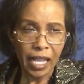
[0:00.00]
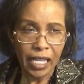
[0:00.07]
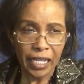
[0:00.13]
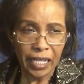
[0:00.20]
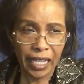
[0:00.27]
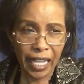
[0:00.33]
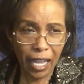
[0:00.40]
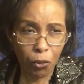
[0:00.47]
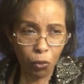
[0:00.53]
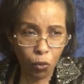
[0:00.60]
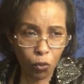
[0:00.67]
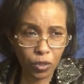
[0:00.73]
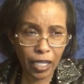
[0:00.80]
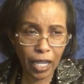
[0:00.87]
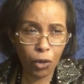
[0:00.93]
they,
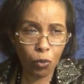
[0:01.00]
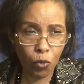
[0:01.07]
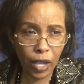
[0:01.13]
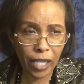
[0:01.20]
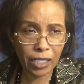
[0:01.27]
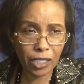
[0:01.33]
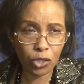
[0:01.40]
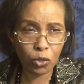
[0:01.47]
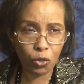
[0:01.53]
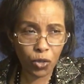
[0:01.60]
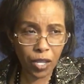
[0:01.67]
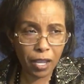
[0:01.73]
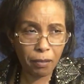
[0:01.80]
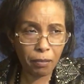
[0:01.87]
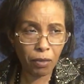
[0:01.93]
they went to
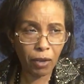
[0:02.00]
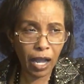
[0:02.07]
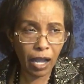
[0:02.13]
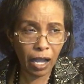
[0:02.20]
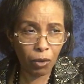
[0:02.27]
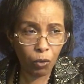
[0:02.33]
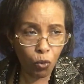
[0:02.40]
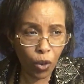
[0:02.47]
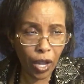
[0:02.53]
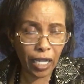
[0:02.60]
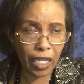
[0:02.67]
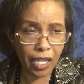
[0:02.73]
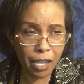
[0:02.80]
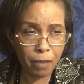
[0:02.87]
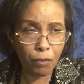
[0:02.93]
him, woke
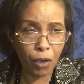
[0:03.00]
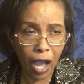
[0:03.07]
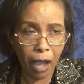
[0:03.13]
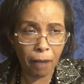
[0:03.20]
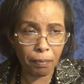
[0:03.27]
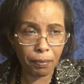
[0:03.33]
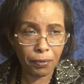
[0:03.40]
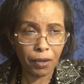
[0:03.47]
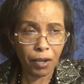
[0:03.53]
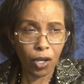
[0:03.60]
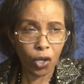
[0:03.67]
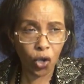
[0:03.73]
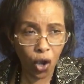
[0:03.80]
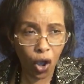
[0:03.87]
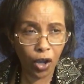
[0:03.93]
him up.
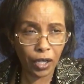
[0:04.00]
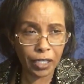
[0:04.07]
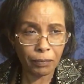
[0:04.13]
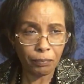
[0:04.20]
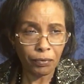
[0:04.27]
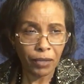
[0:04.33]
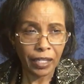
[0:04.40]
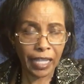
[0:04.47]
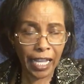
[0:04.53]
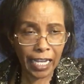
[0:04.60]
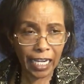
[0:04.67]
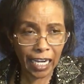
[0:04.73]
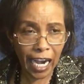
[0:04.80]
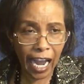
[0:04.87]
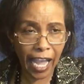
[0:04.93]
Lord, they
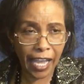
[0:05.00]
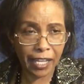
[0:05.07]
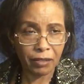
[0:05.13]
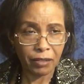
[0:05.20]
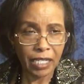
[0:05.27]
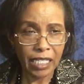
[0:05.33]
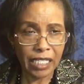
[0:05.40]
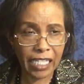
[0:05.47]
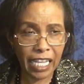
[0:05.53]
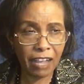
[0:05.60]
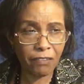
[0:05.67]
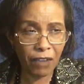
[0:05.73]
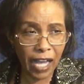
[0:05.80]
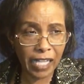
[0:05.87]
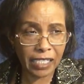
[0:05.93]
cried, save
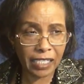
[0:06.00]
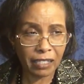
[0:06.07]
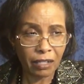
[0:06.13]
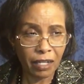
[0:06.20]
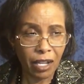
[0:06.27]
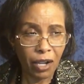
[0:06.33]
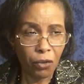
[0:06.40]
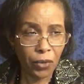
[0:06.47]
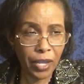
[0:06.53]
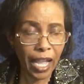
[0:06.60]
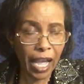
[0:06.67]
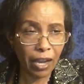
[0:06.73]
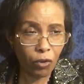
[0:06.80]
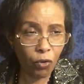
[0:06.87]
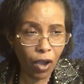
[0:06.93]
us, we
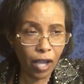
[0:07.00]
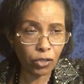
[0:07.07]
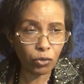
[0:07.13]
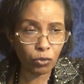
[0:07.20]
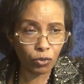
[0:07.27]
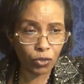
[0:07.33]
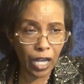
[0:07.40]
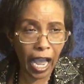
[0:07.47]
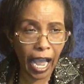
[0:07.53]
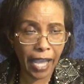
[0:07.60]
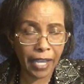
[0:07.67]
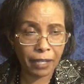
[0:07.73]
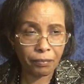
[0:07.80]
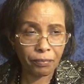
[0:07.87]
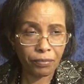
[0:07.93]
are going to die.
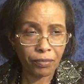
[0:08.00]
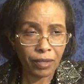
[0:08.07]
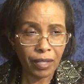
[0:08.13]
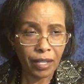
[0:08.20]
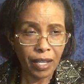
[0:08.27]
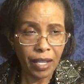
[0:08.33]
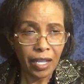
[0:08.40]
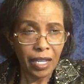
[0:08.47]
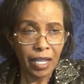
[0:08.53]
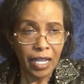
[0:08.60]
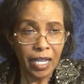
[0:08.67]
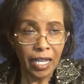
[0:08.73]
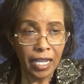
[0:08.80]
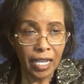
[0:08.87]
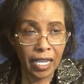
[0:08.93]

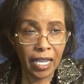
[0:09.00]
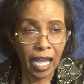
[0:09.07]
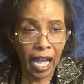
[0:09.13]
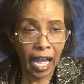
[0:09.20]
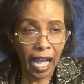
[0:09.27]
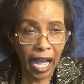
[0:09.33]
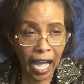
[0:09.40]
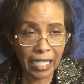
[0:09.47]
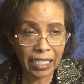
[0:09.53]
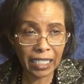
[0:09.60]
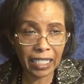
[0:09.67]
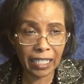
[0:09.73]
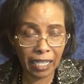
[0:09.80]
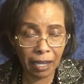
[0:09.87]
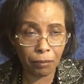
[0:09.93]
He
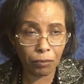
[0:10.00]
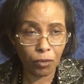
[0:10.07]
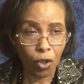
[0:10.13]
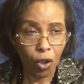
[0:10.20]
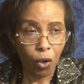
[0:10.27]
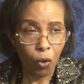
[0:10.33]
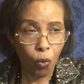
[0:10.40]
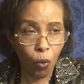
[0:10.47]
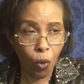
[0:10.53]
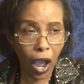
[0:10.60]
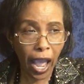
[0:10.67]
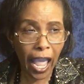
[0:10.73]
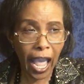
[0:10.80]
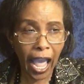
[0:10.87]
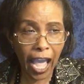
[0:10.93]
asked them,
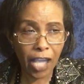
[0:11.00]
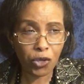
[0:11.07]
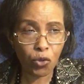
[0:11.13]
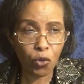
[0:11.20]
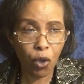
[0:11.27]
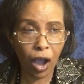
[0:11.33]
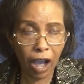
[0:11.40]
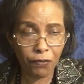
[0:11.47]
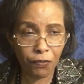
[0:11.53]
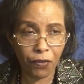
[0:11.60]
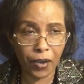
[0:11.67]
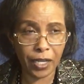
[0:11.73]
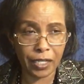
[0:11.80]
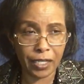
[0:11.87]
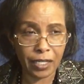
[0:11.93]
why are you
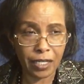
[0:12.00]
afraid,